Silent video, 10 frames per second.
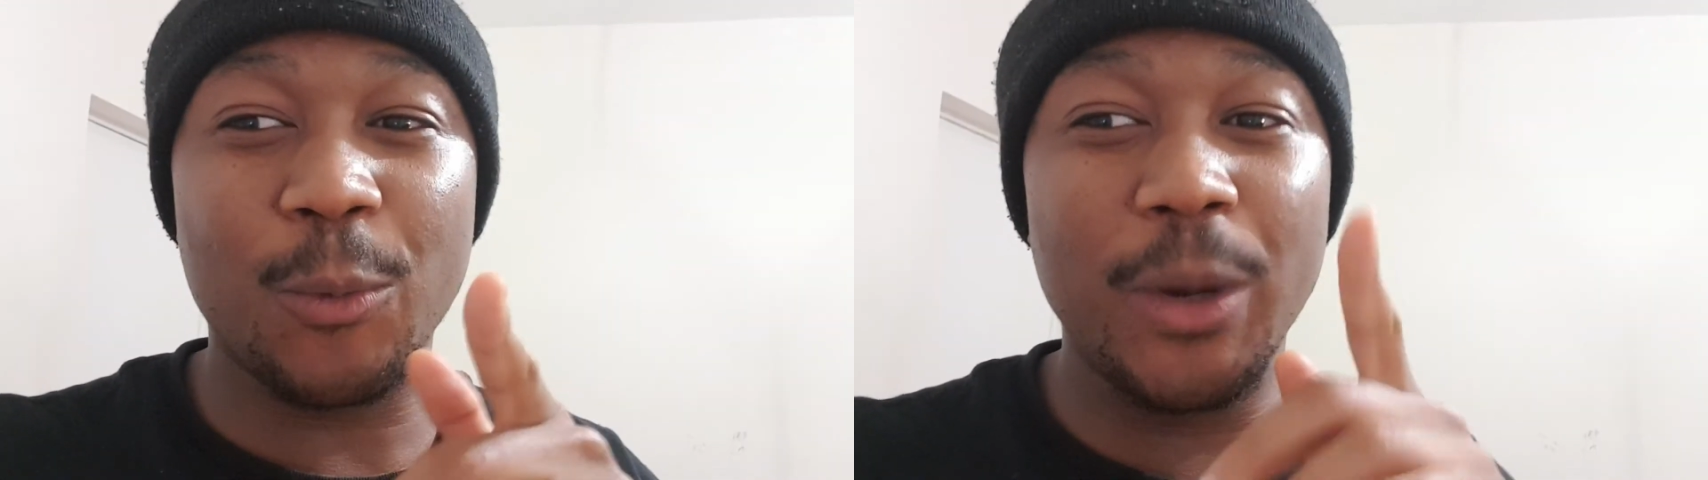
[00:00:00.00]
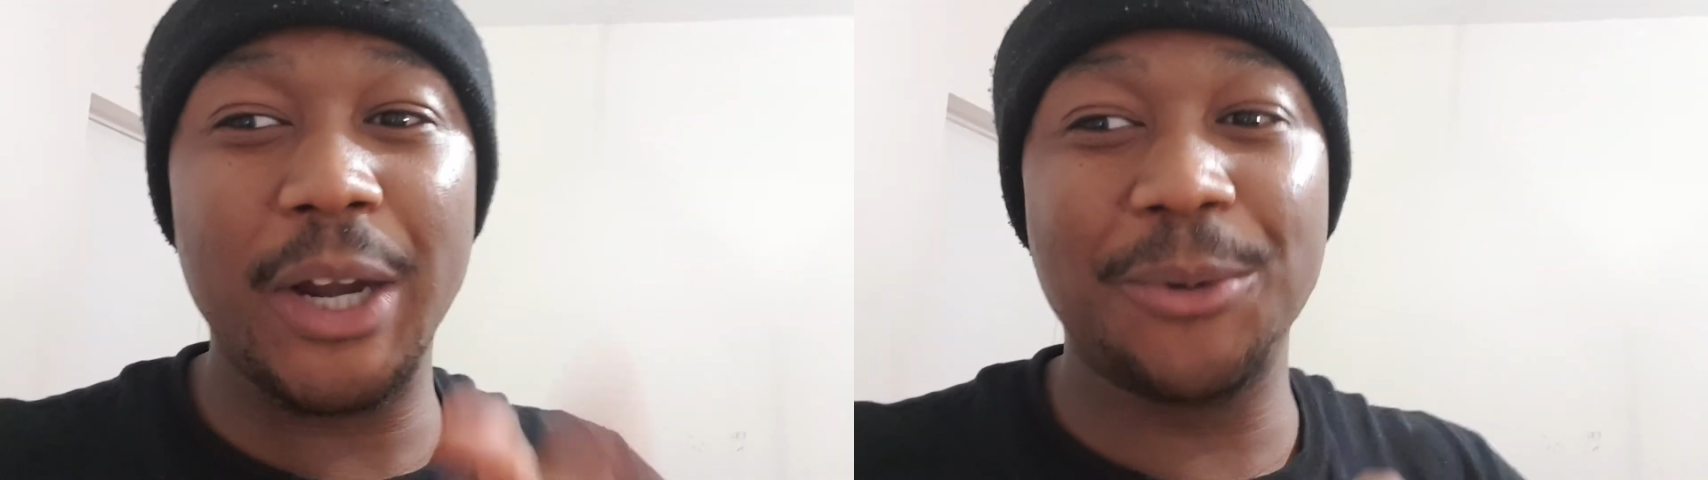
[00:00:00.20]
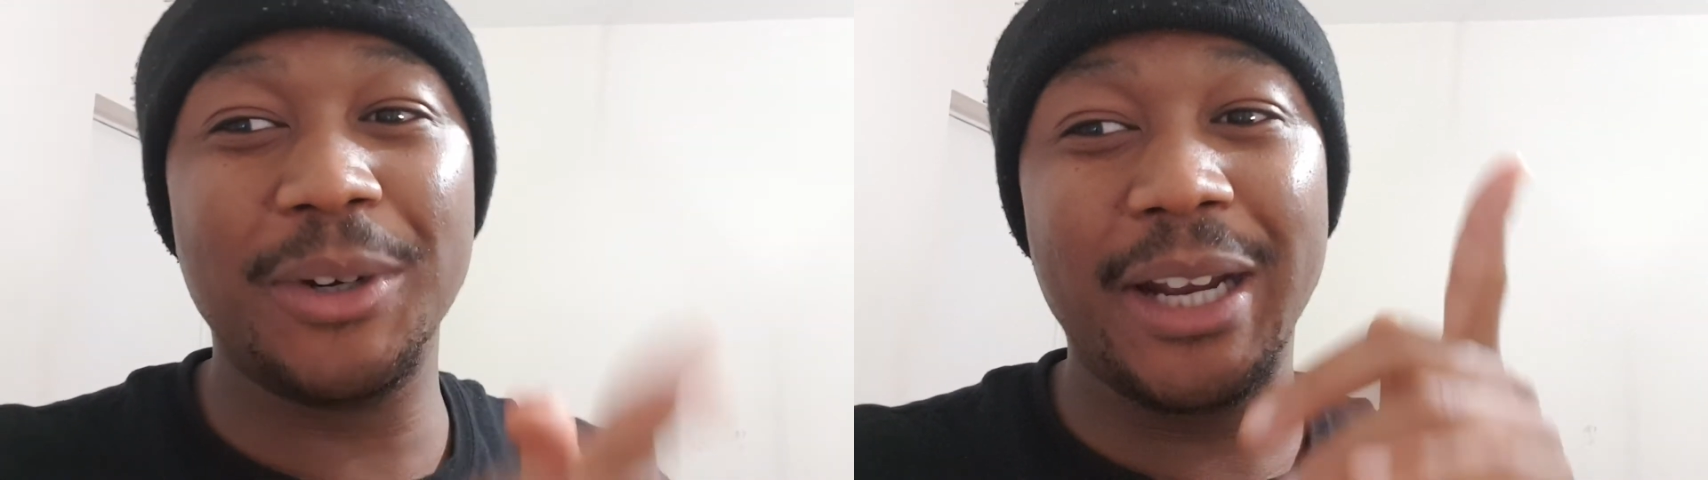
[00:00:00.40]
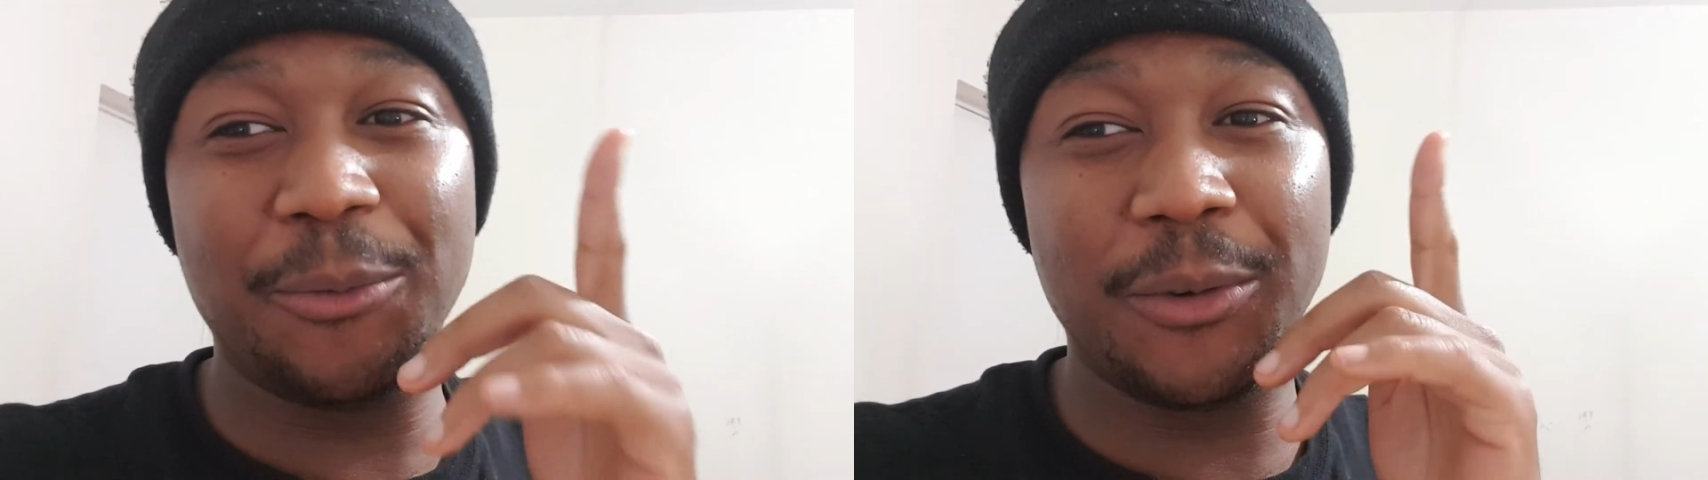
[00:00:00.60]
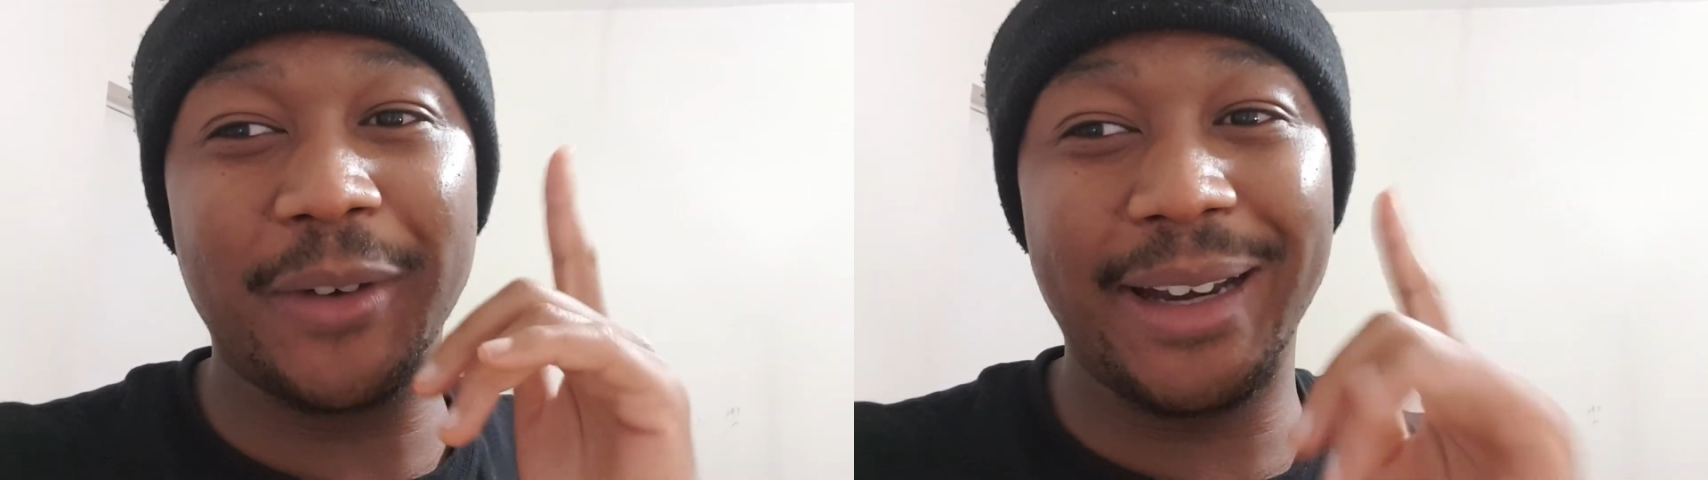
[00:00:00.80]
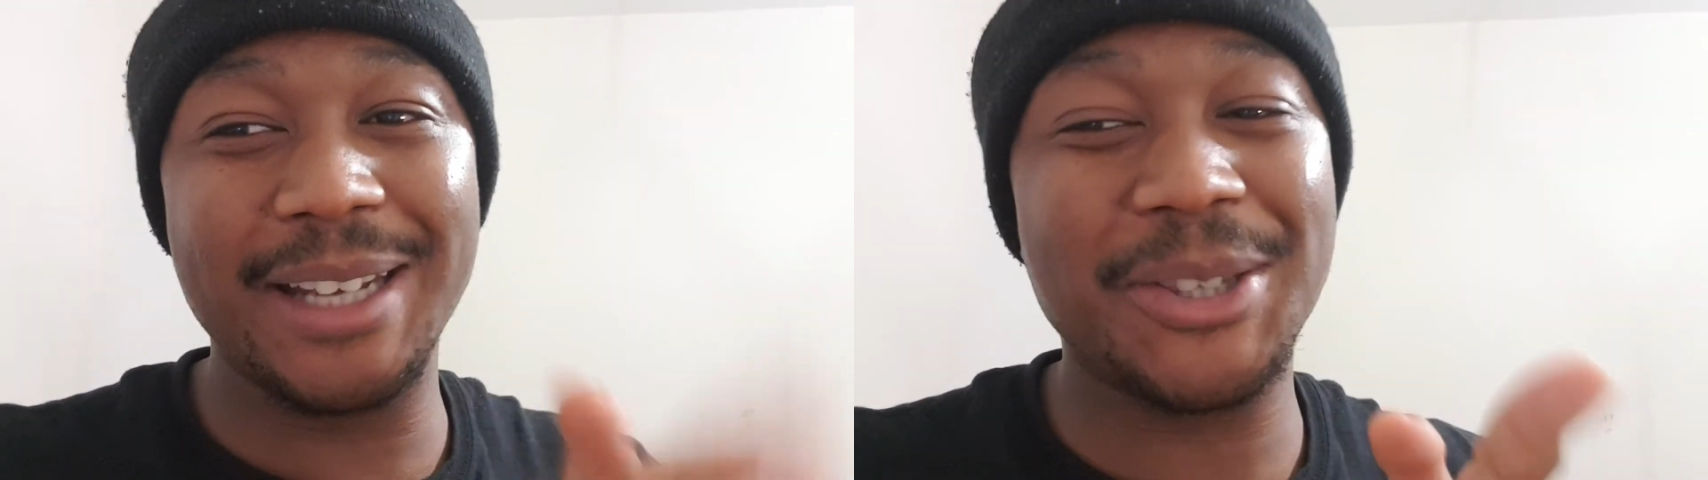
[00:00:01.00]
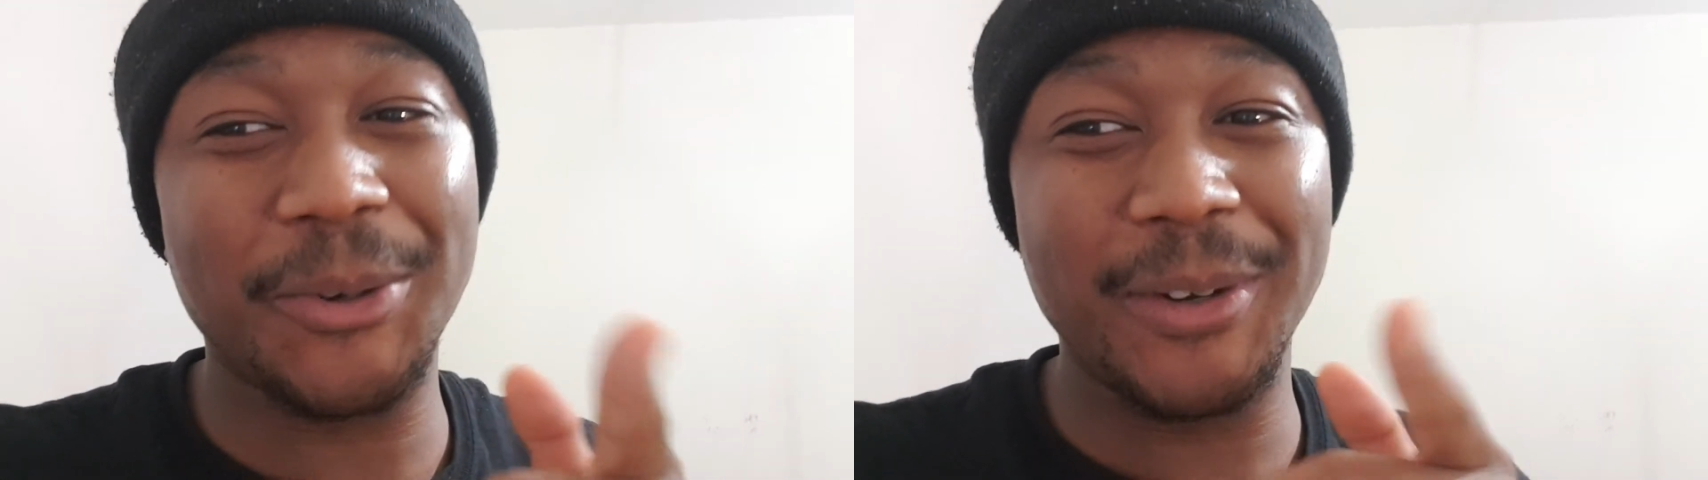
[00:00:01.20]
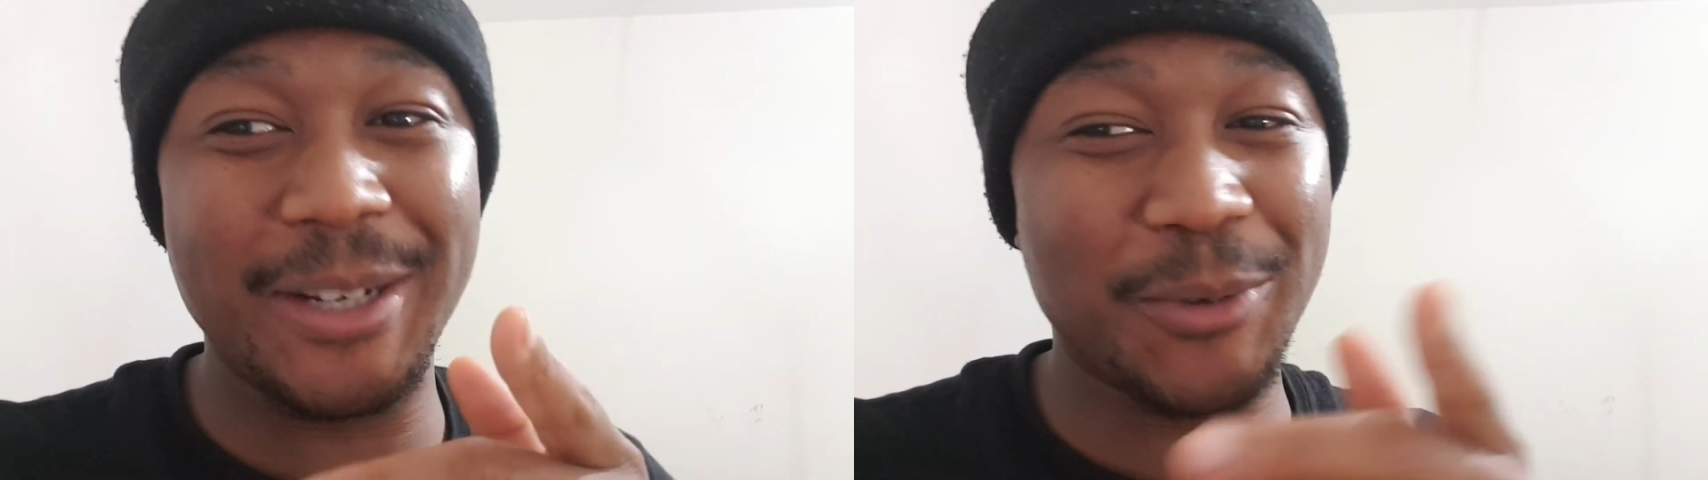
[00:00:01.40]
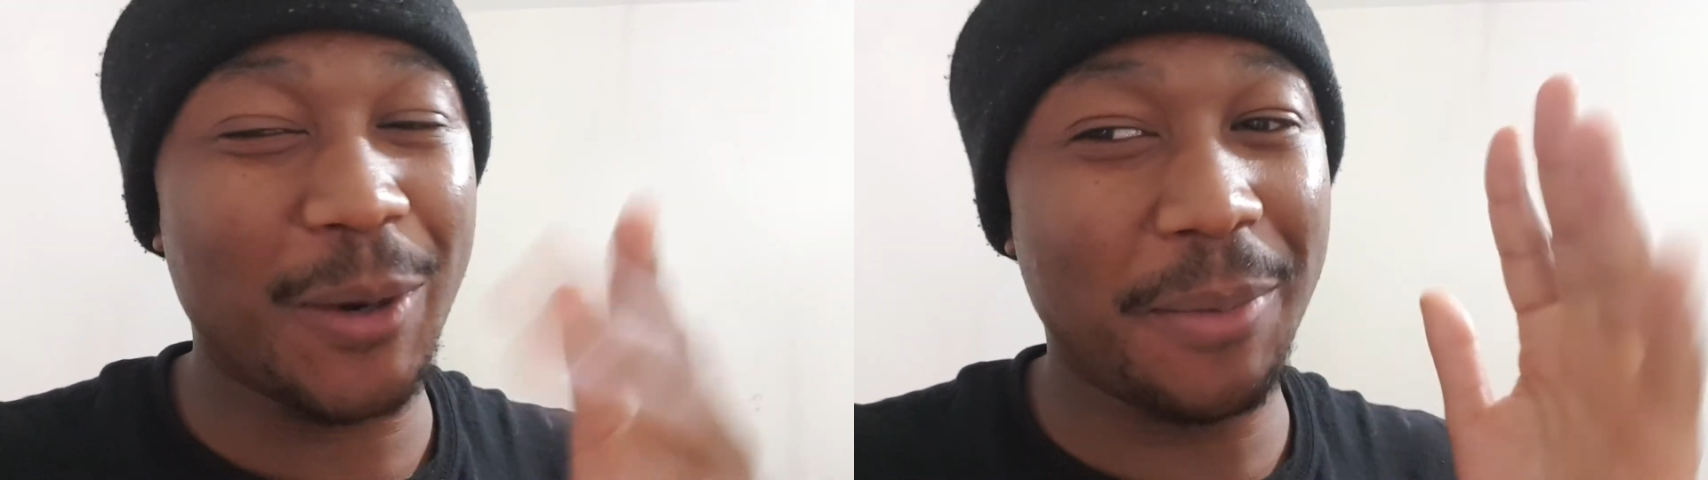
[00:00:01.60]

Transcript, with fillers: the way and Rooney and Ruud van Nistelrooy as well.